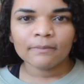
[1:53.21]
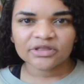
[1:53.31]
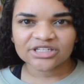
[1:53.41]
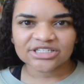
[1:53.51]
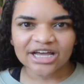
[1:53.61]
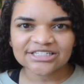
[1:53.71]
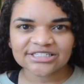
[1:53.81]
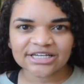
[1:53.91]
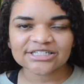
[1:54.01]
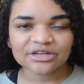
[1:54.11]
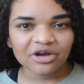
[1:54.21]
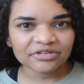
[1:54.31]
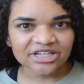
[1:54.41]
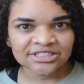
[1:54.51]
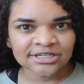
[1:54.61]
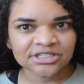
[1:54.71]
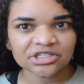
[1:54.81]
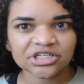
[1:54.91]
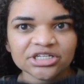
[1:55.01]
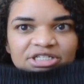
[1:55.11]
But the size 6, I do have a size 6
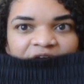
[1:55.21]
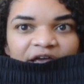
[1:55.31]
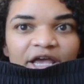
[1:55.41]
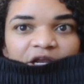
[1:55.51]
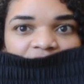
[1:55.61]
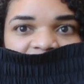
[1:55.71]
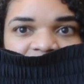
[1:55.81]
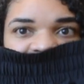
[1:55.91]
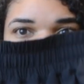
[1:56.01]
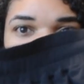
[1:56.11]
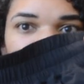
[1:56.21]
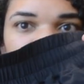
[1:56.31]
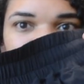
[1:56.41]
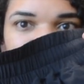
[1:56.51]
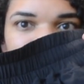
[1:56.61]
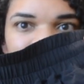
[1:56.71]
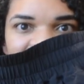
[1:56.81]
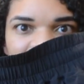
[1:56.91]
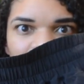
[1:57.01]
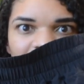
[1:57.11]
in these in navy. These ones are in
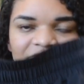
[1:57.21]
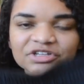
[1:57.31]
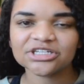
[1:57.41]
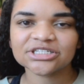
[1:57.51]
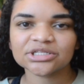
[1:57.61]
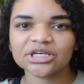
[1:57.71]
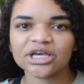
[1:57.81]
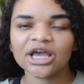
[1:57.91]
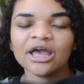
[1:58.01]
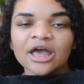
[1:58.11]
black, obviously.